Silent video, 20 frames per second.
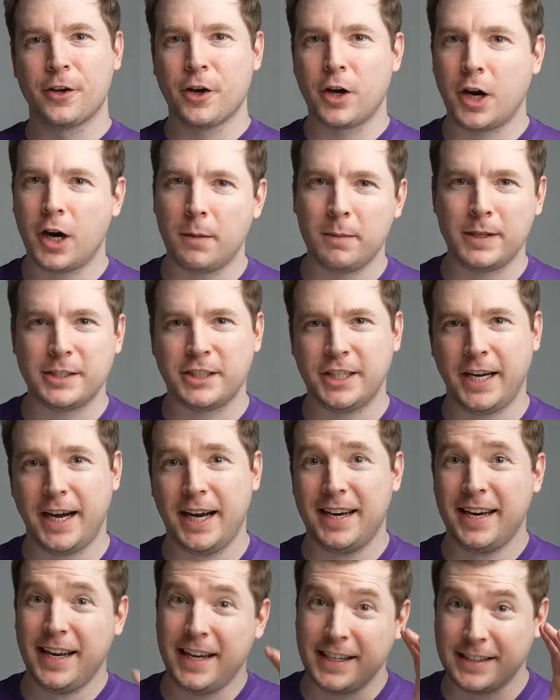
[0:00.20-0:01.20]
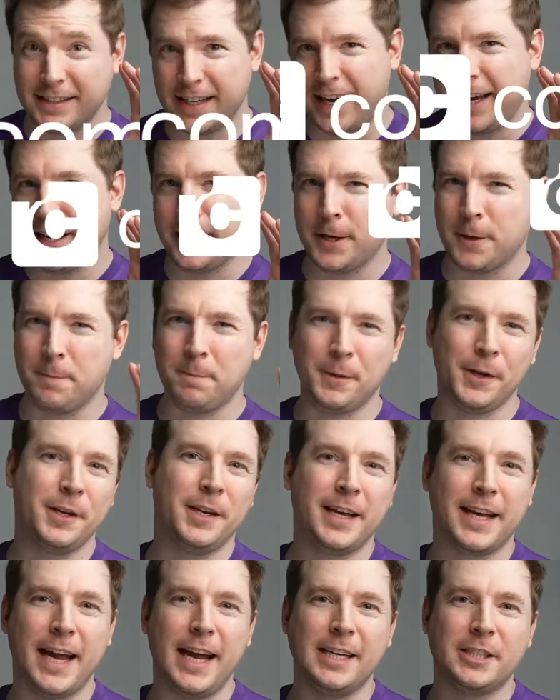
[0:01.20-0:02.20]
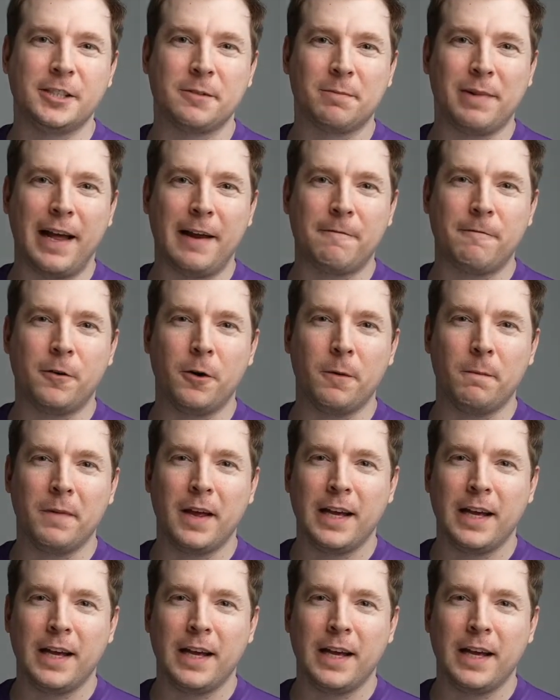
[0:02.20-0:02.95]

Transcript: CometChat is a communication platform,